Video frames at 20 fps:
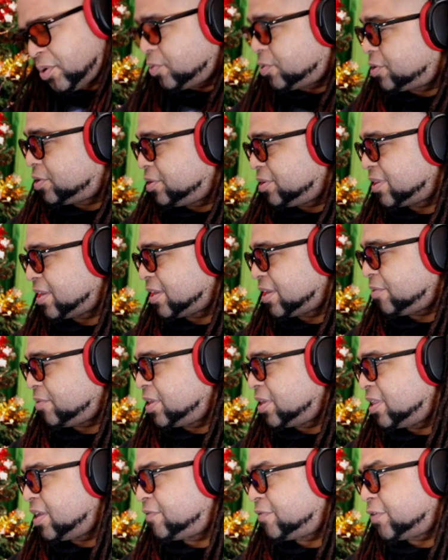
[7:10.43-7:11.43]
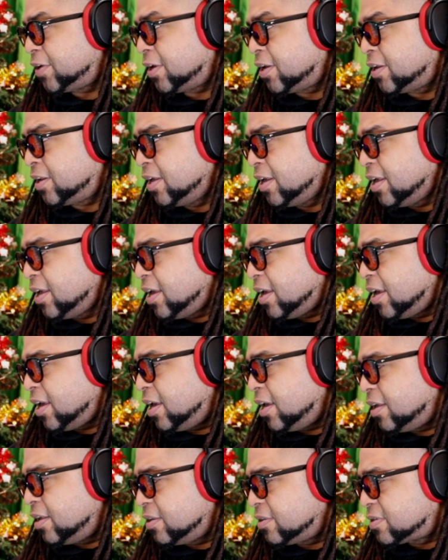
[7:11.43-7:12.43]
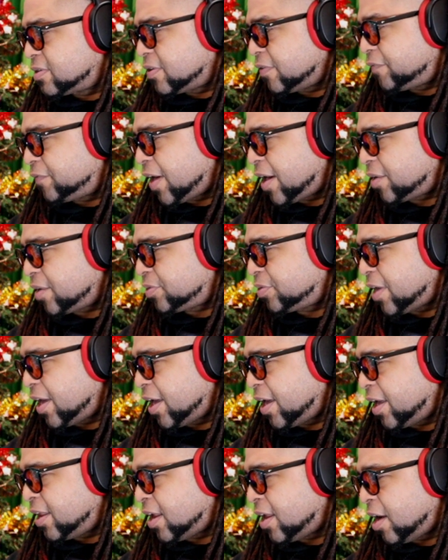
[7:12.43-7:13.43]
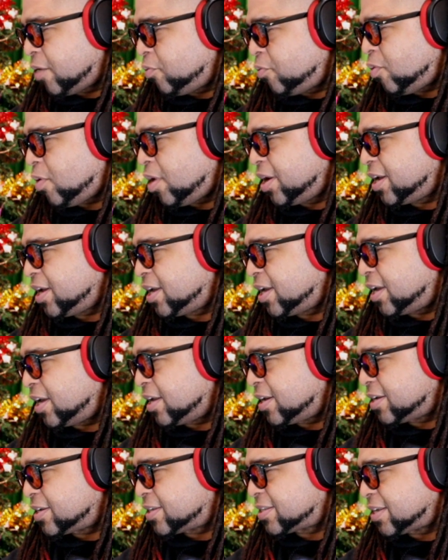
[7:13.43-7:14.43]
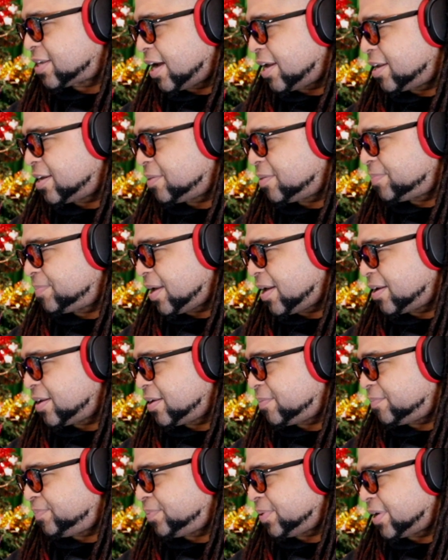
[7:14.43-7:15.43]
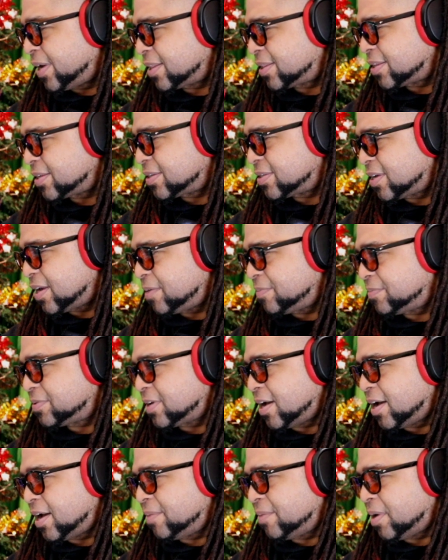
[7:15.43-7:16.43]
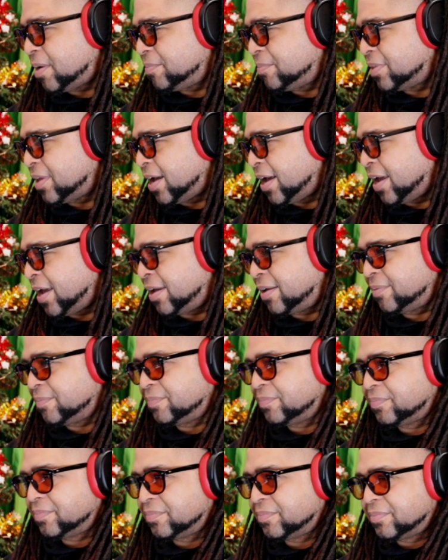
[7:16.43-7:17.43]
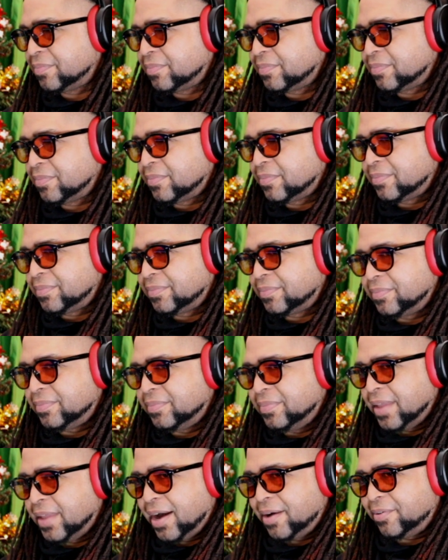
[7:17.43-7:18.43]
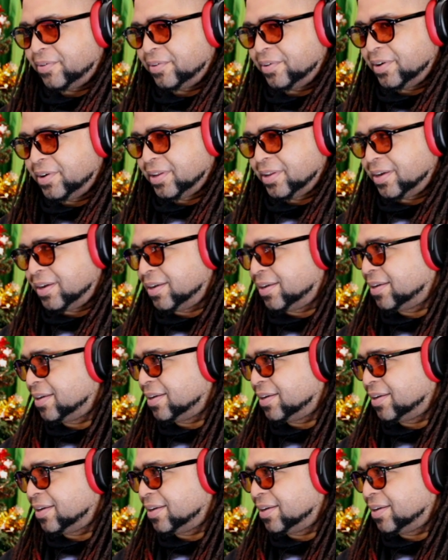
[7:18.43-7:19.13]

world that we live in, is the fact that I want to get excited about it, but at the same time, I'm like, not really.